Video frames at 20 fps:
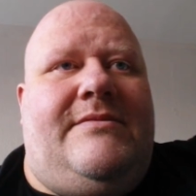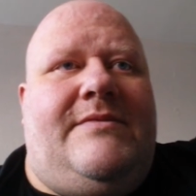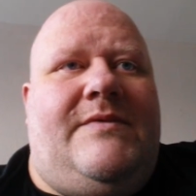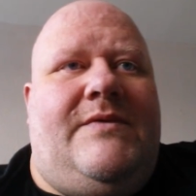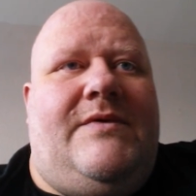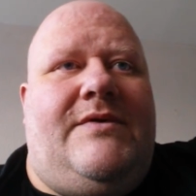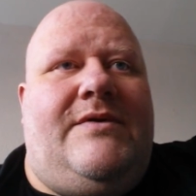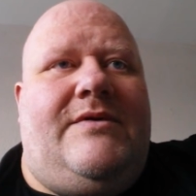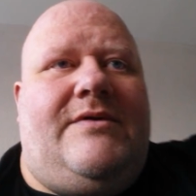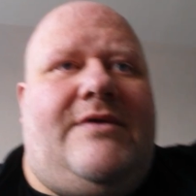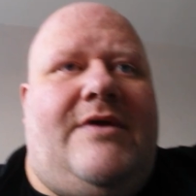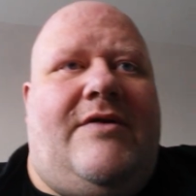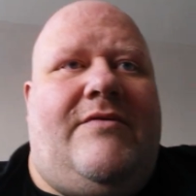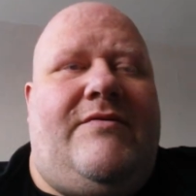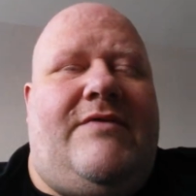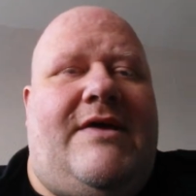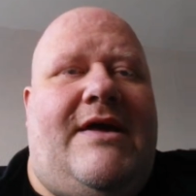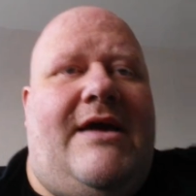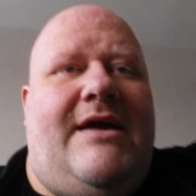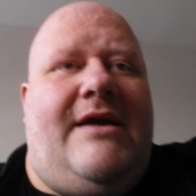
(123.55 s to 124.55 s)
don't
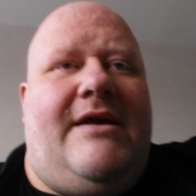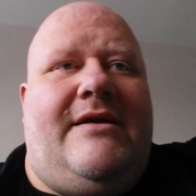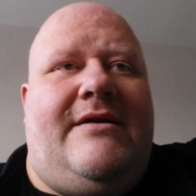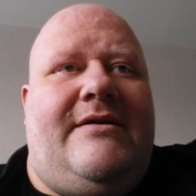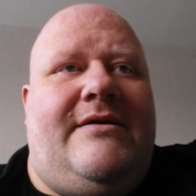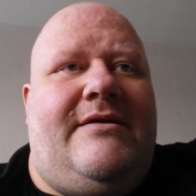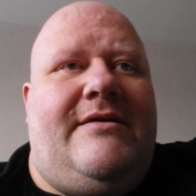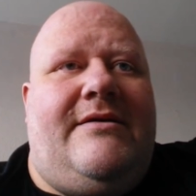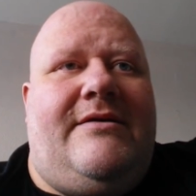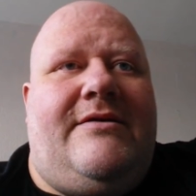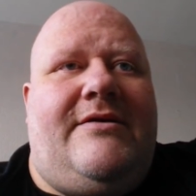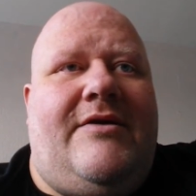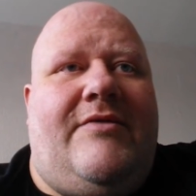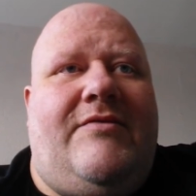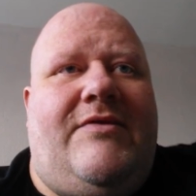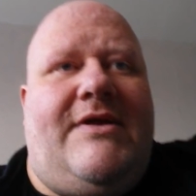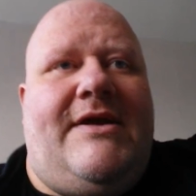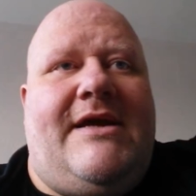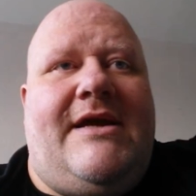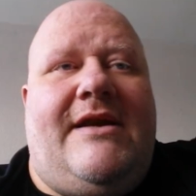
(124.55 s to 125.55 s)
take
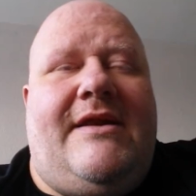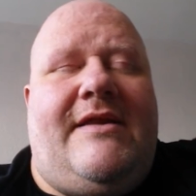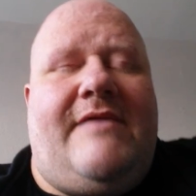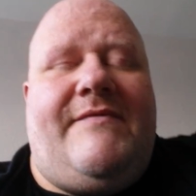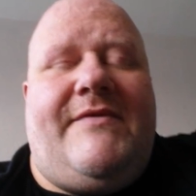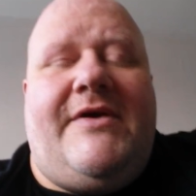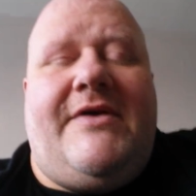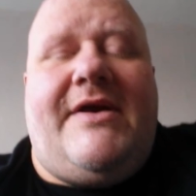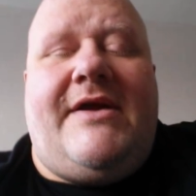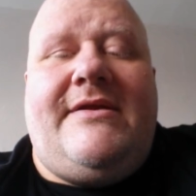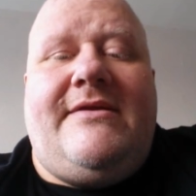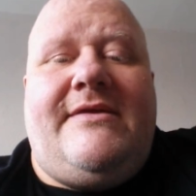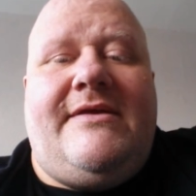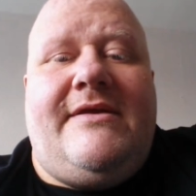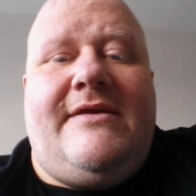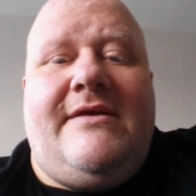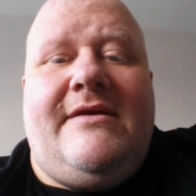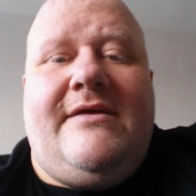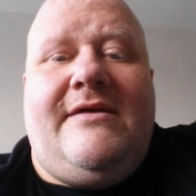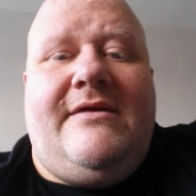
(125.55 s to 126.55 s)
anything for granted.
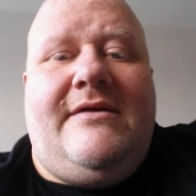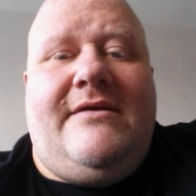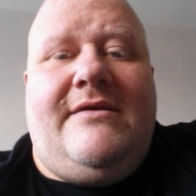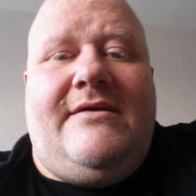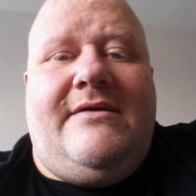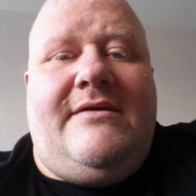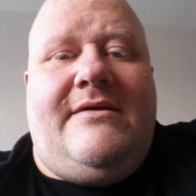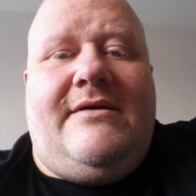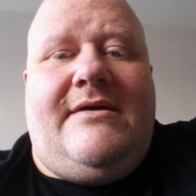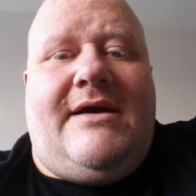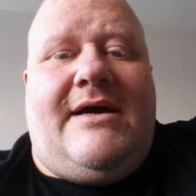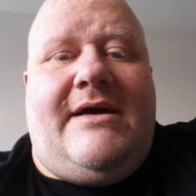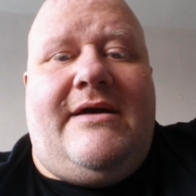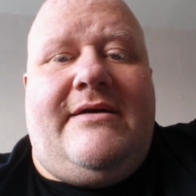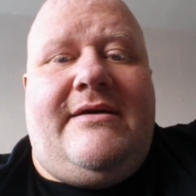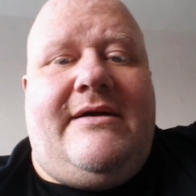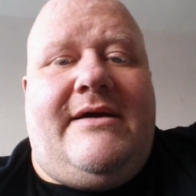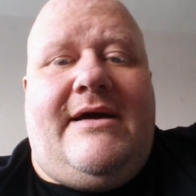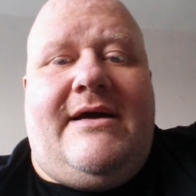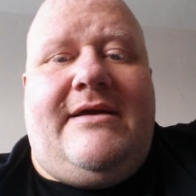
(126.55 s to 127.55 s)

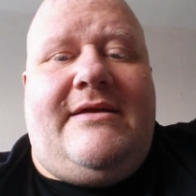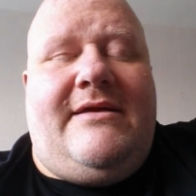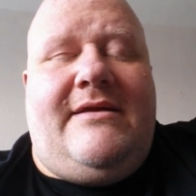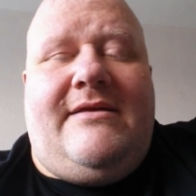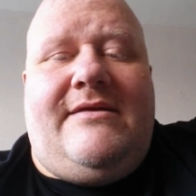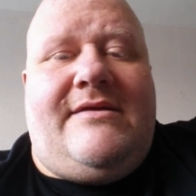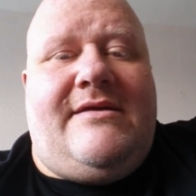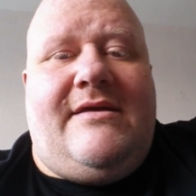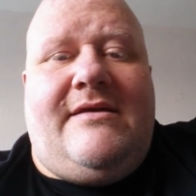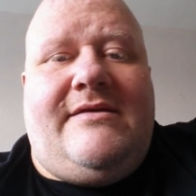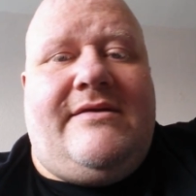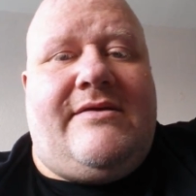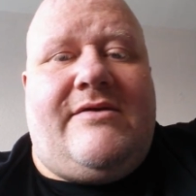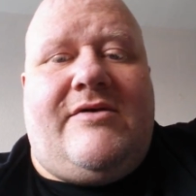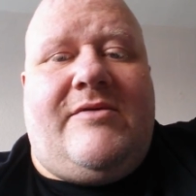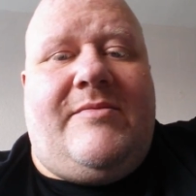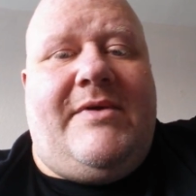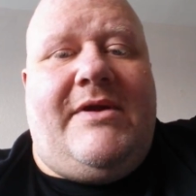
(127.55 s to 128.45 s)
I didn't see this coming.